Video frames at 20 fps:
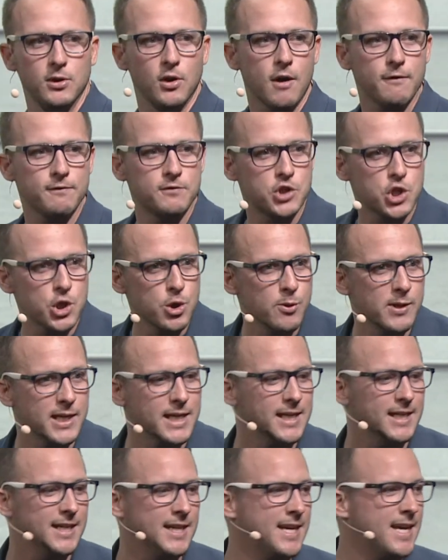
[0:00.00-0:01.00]
of
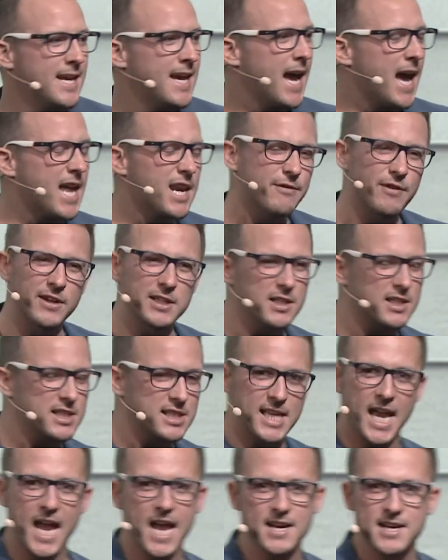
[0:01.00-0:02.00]
doing and of
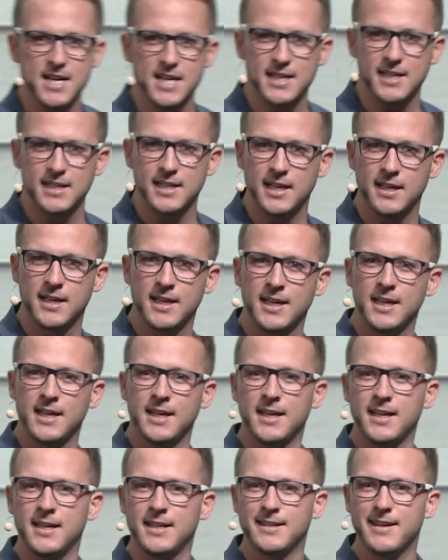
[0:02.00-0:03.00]
understanding,
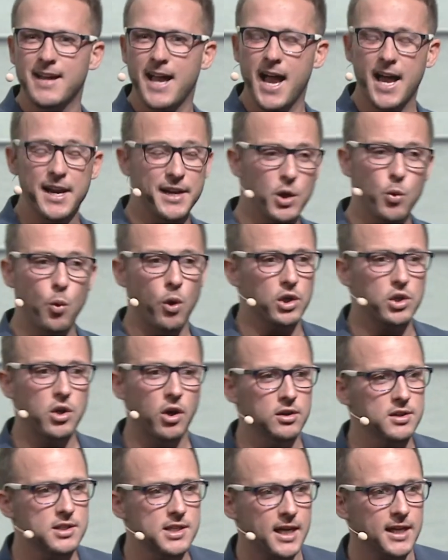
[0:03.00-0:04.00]
and in what
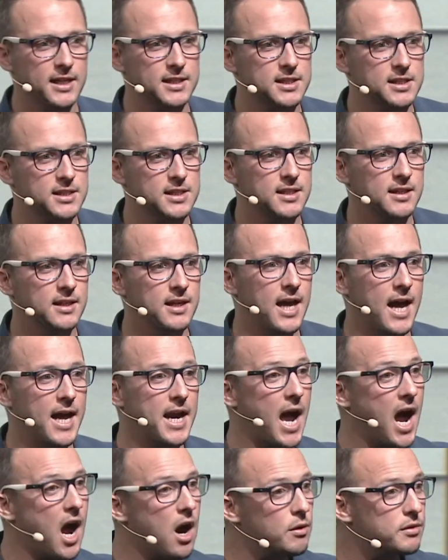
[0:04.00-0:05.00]
context, and
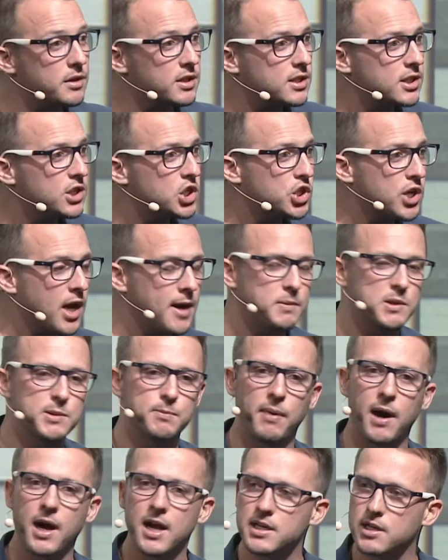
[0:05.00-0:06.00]
how this is shaped
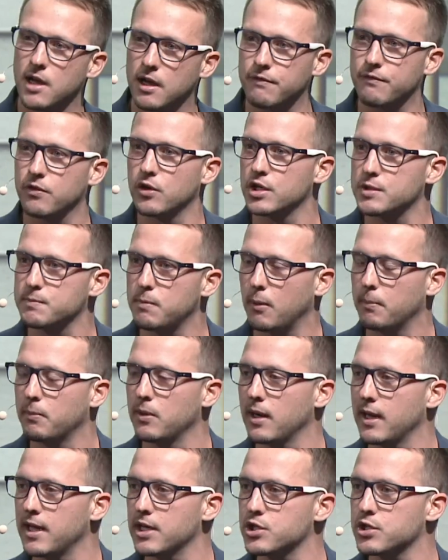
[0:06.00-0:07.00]
by a diverse
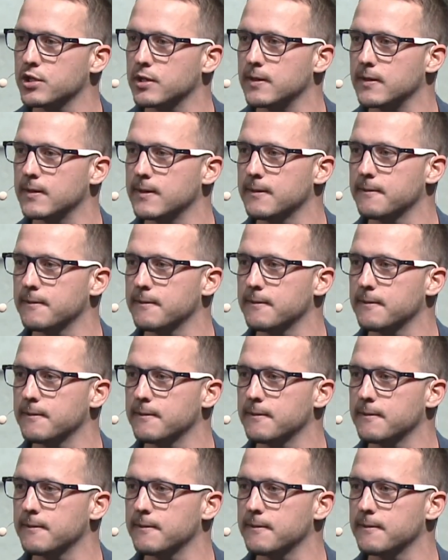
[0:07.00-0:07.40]
population.